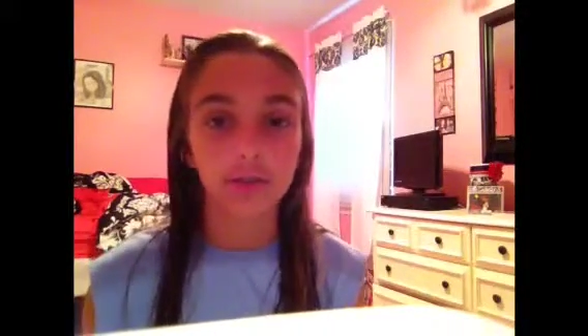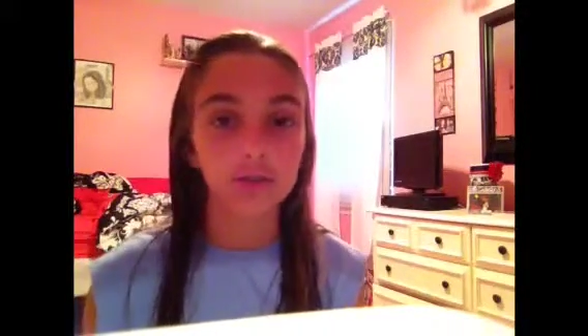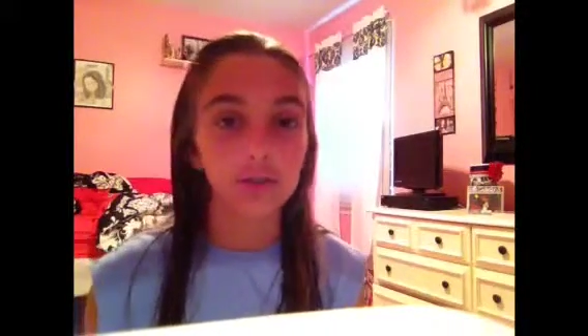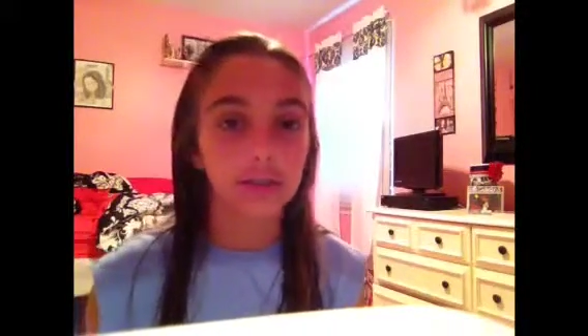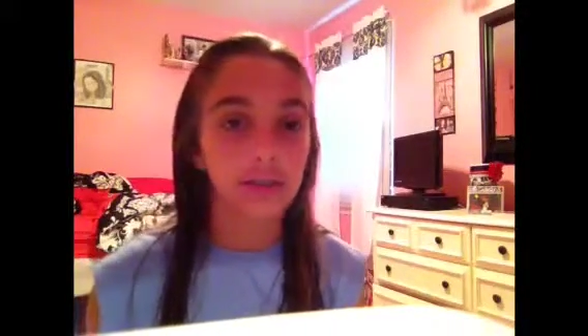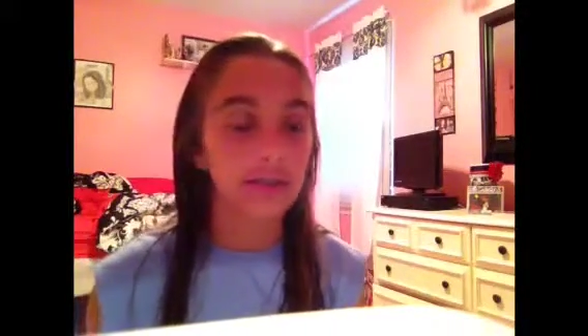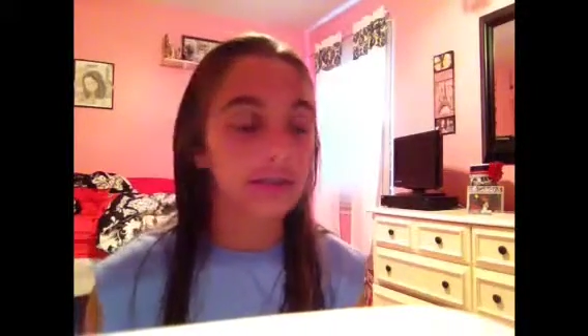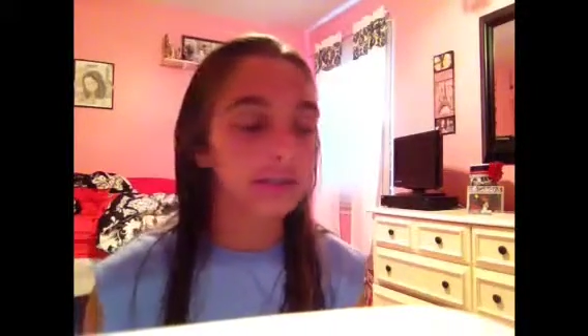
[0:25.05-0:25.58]

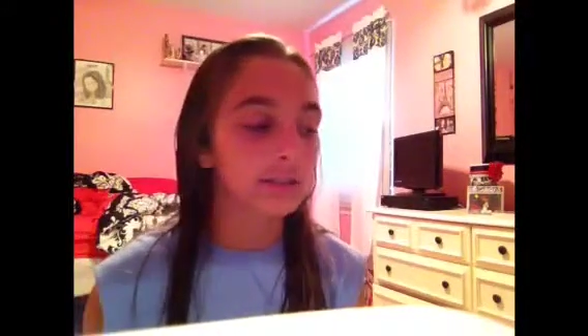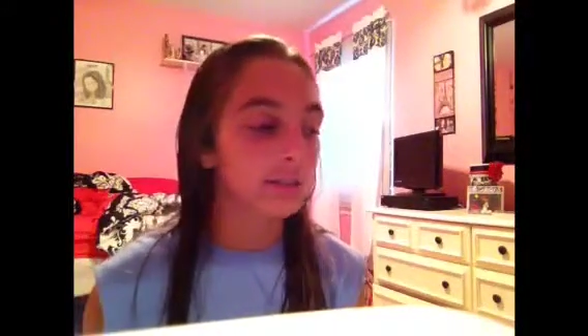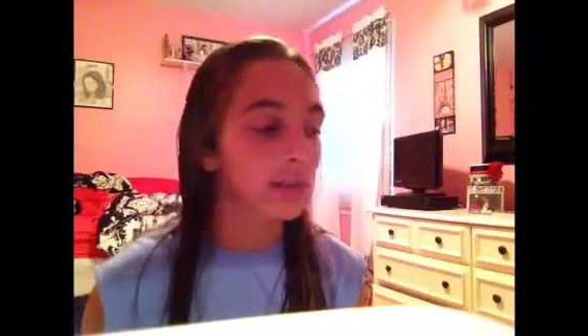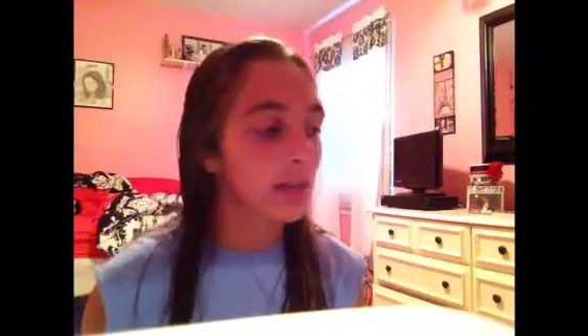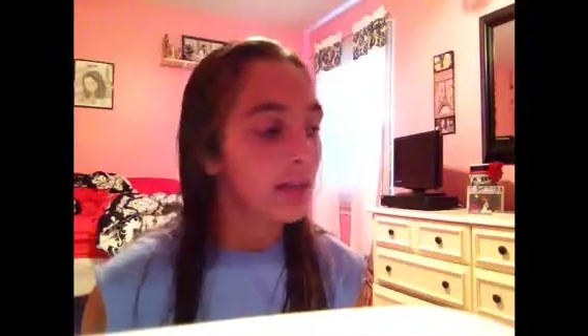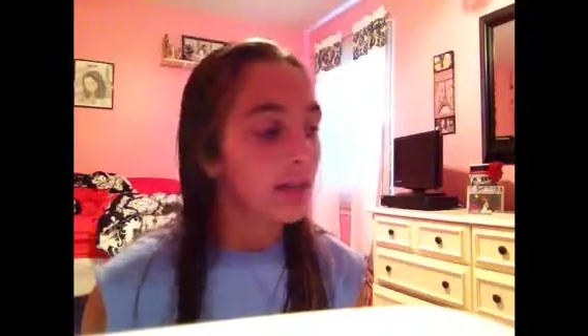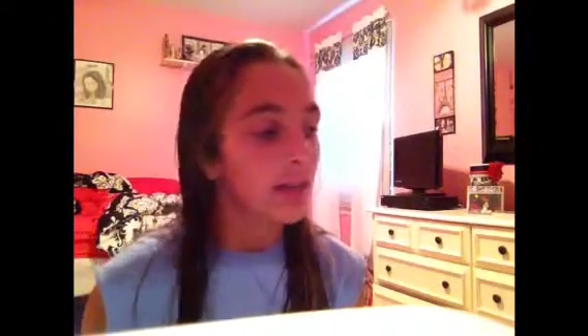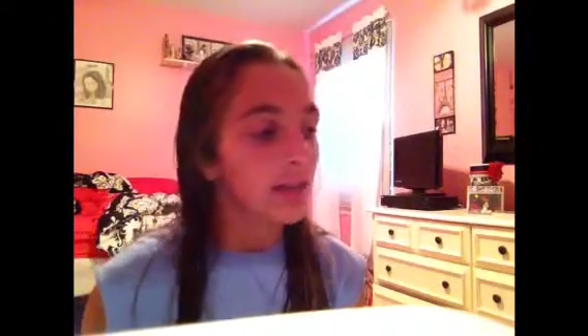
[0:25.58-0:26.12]
quickest.
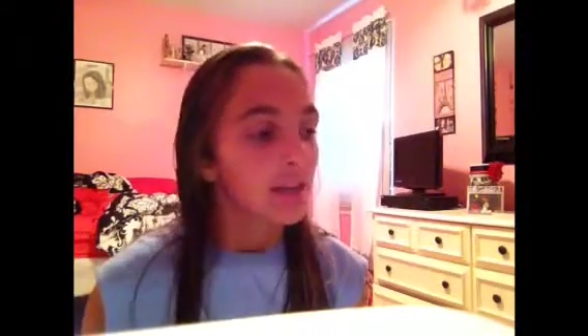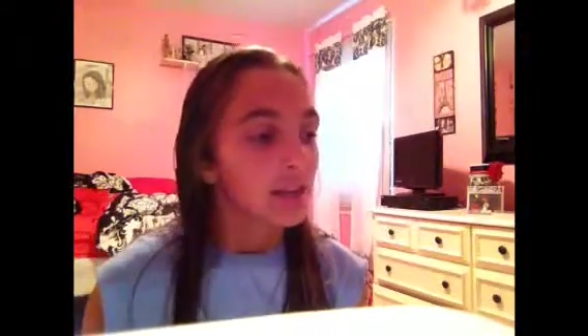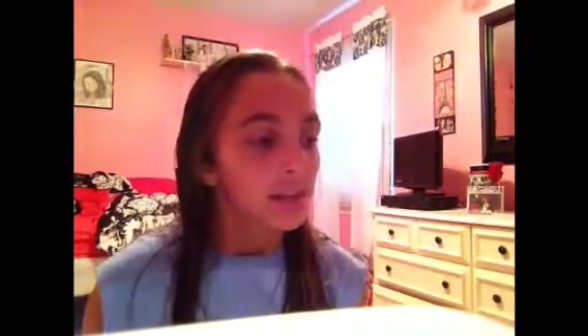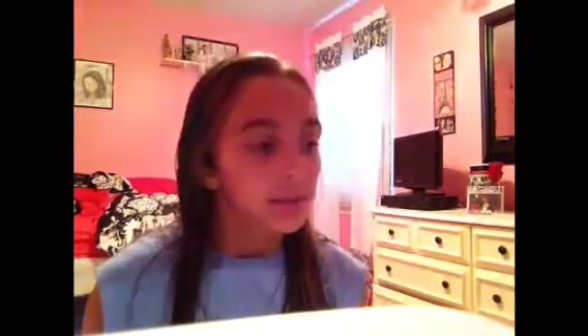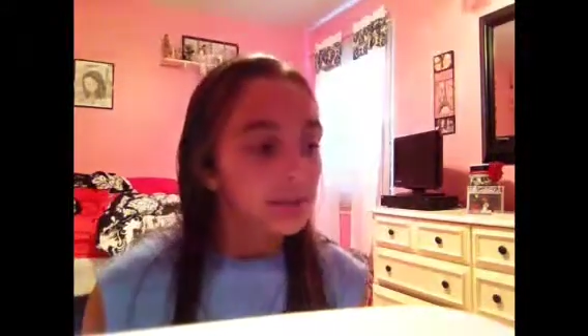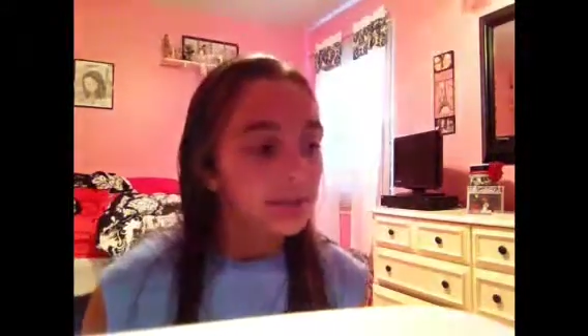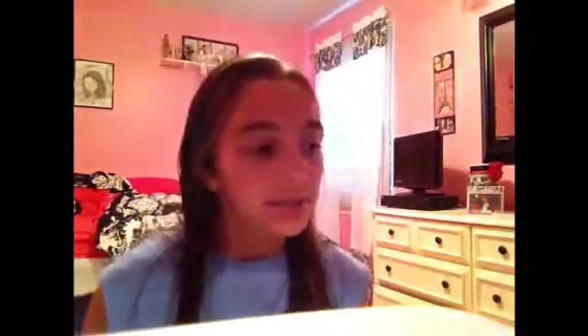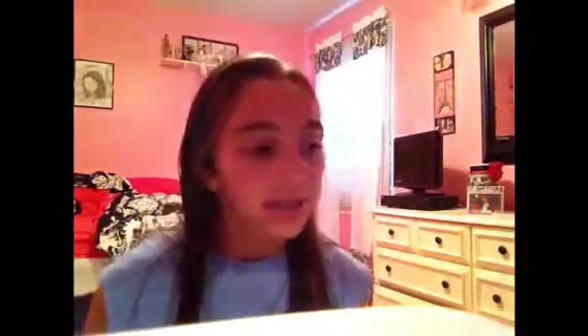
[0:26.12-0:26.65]

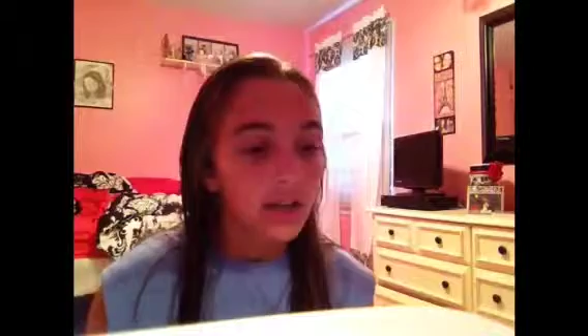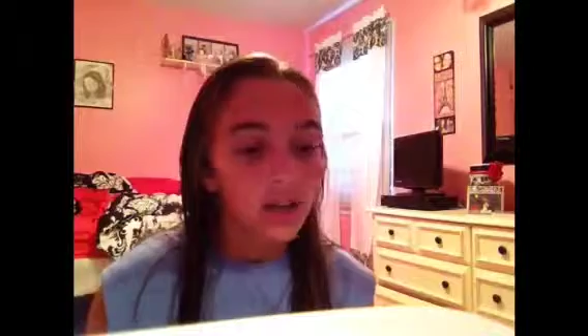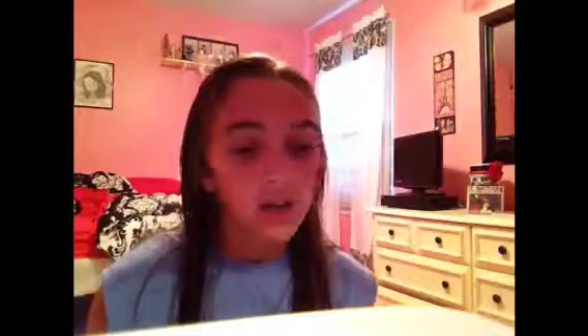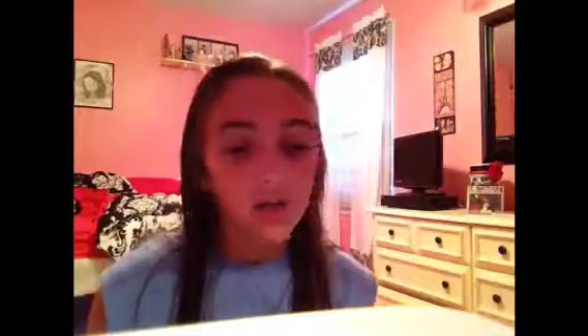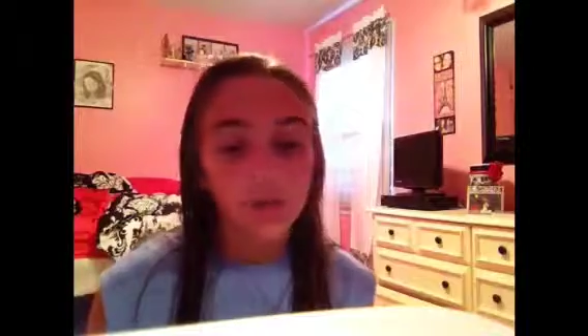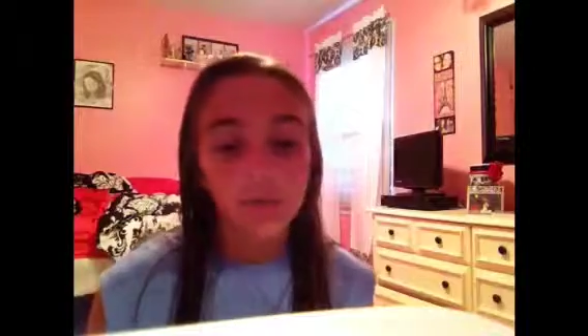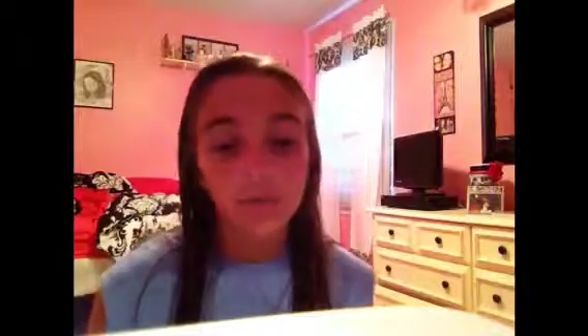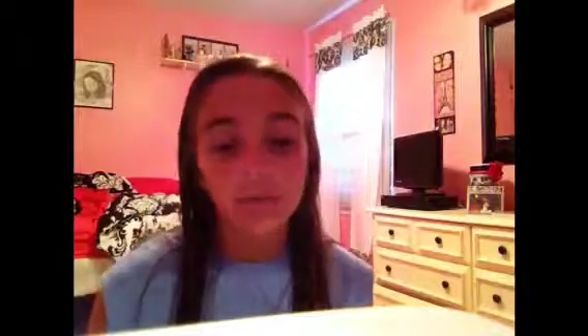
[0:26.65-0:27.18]

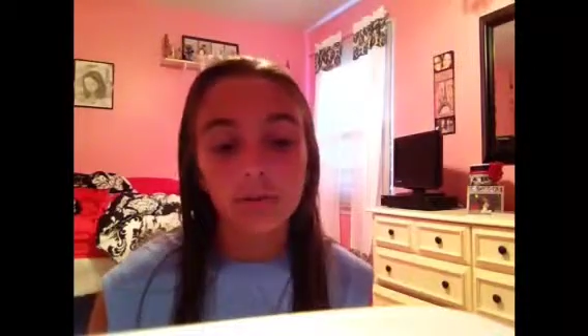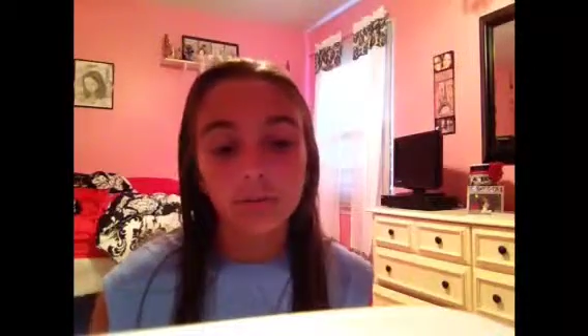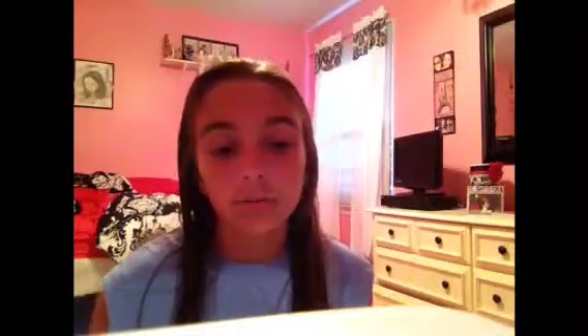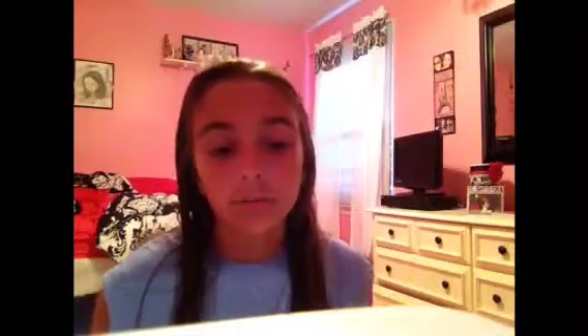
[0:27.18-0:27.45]
So